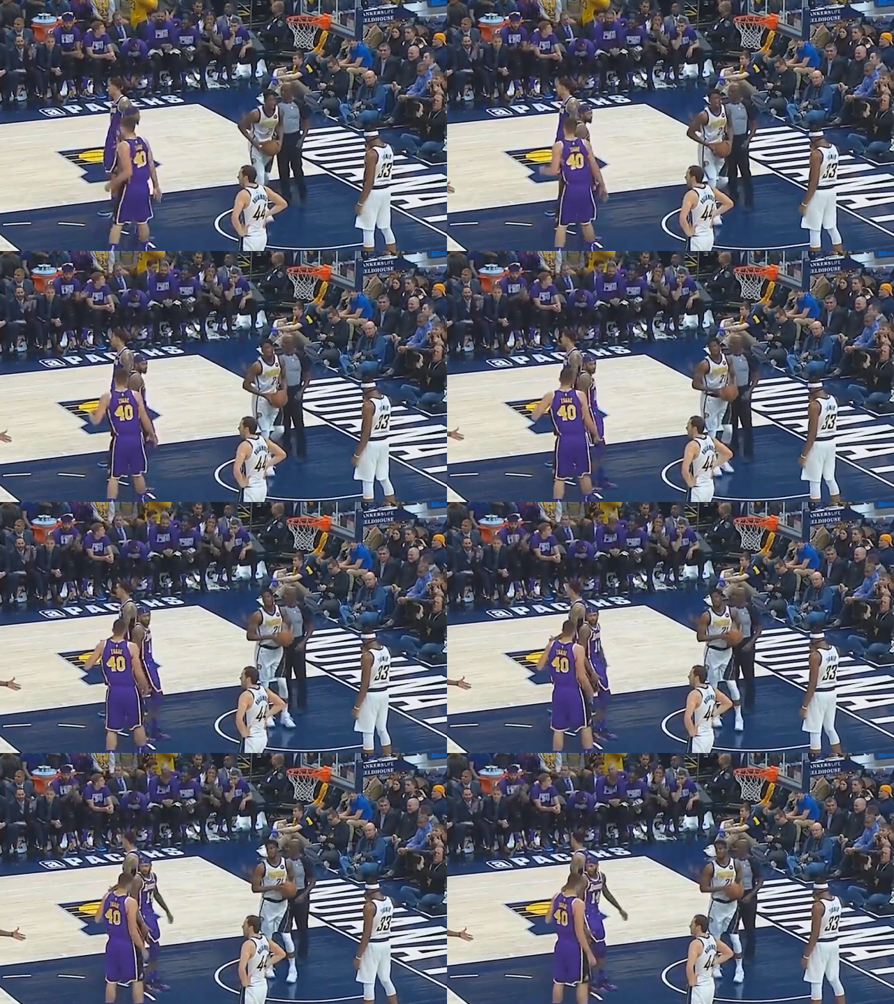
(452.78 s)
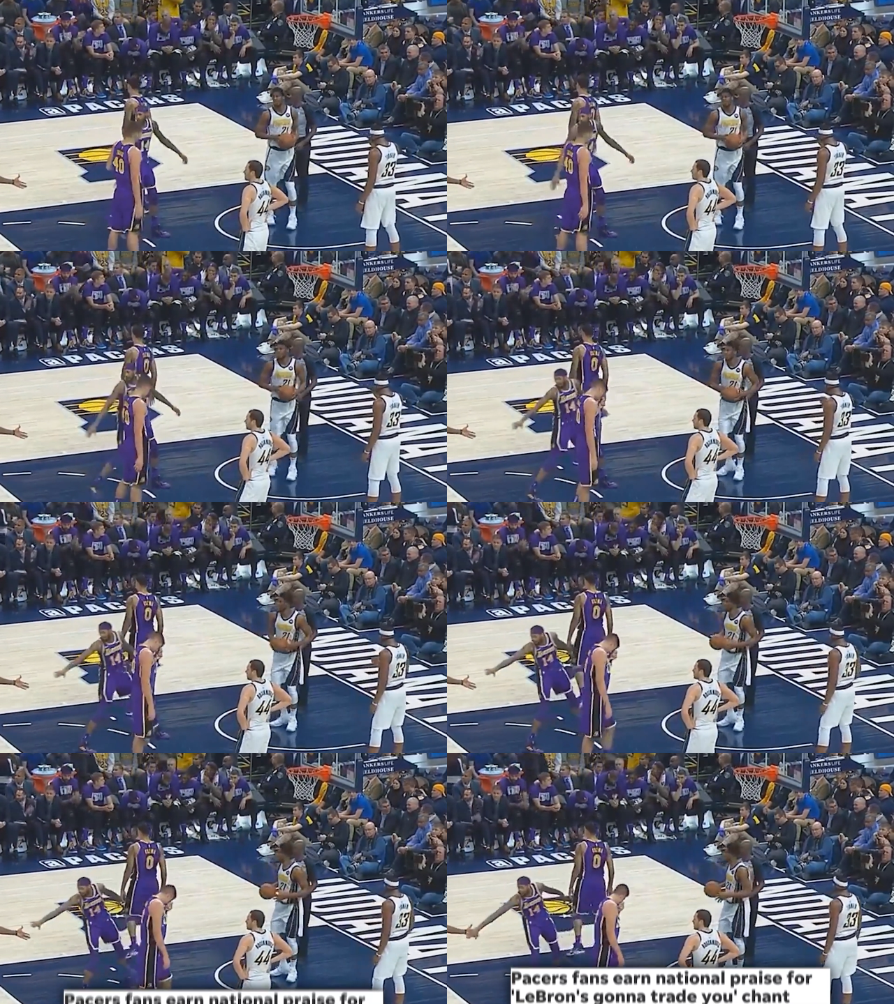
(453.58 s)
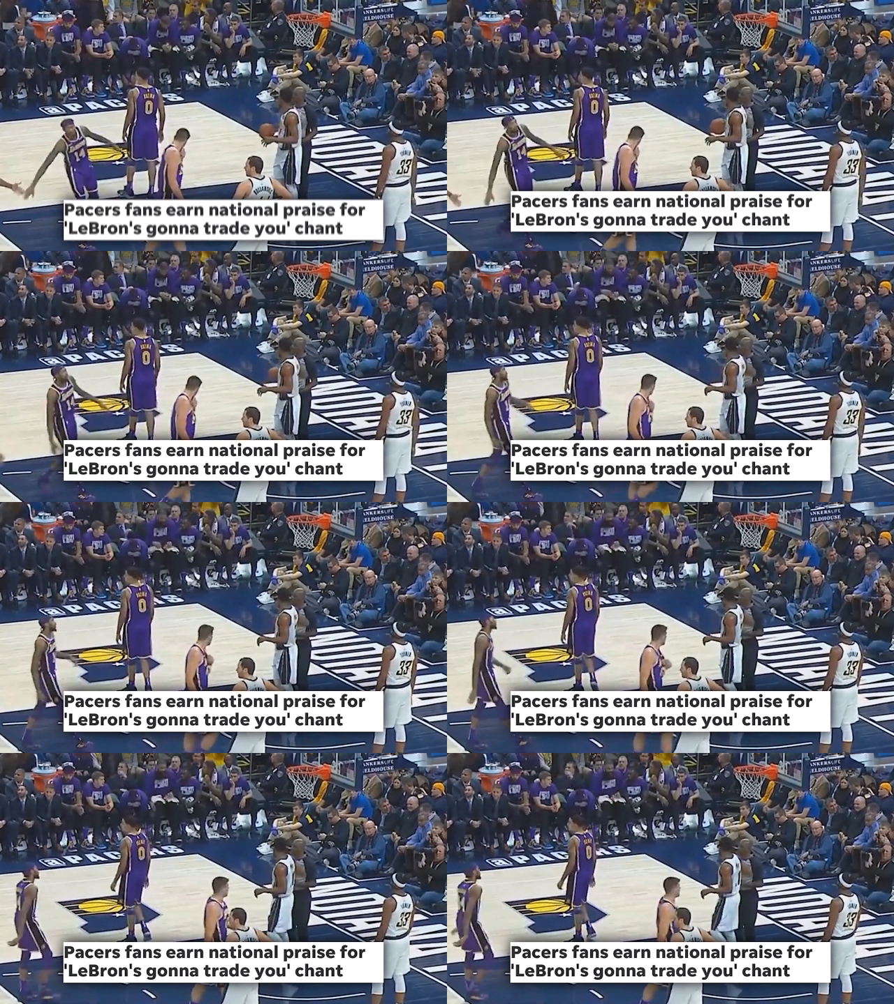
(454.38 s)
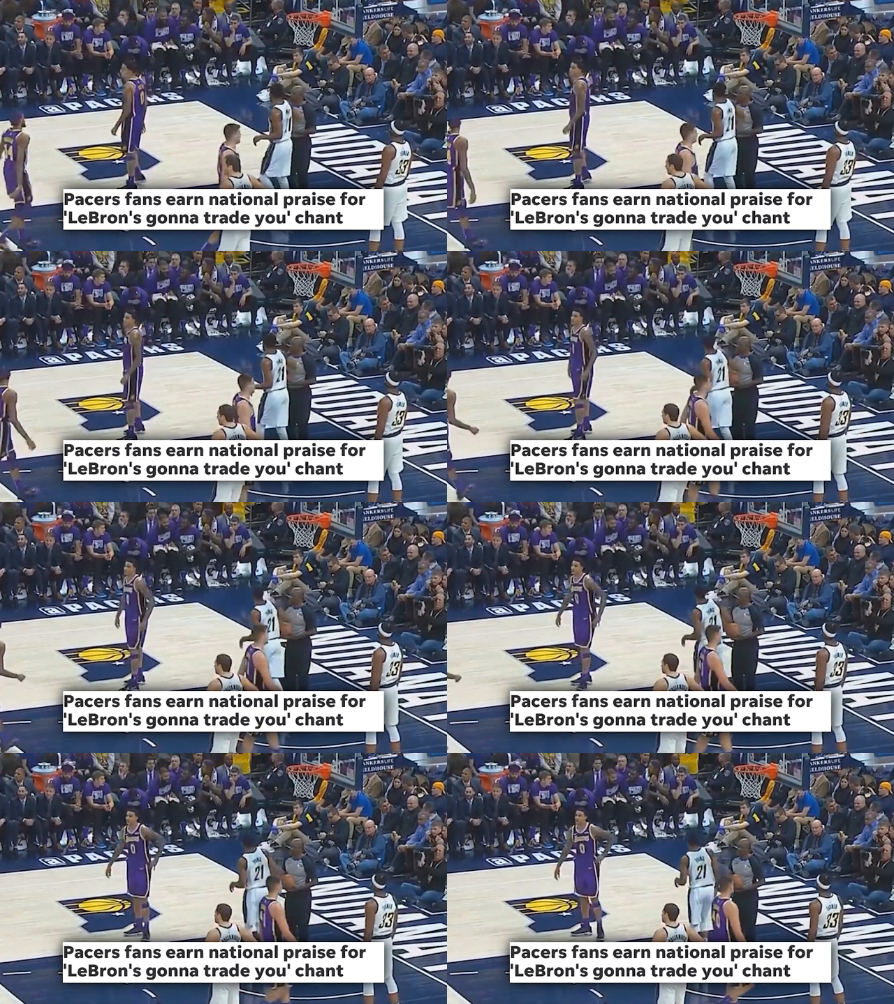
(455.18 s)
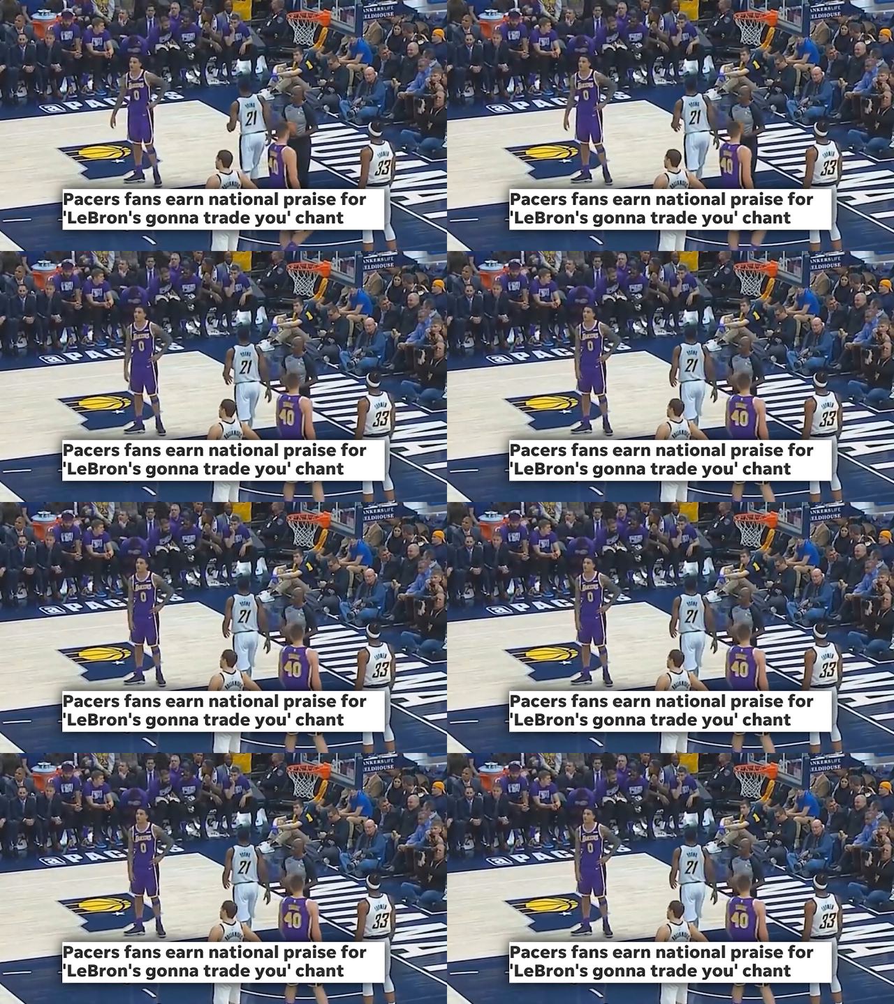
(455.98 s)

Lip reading: (no speaker visible)